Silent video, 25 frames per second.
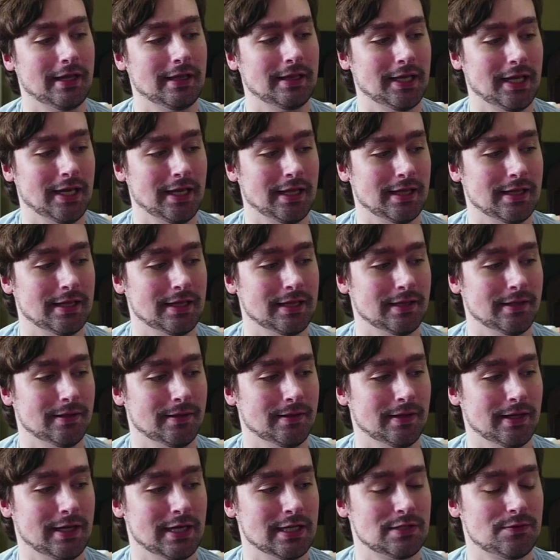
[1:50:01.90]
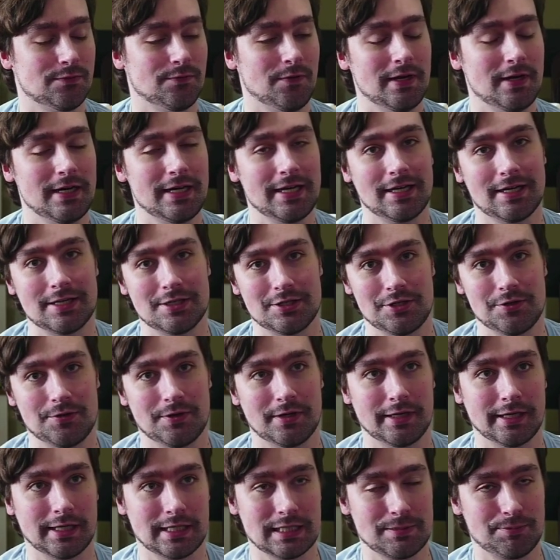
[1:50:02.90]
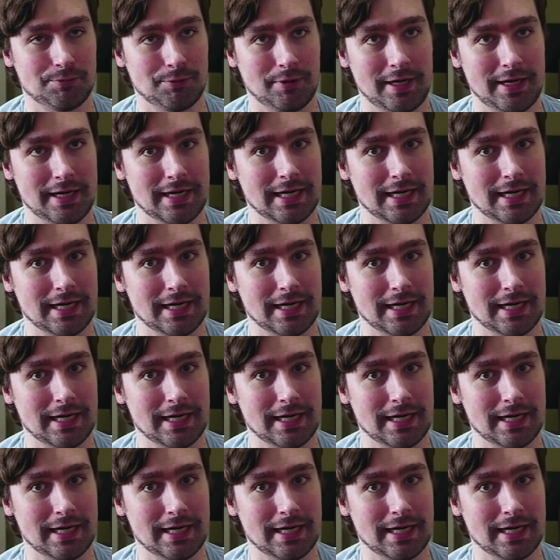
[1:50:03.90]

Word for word: it, it's funny because you can explain.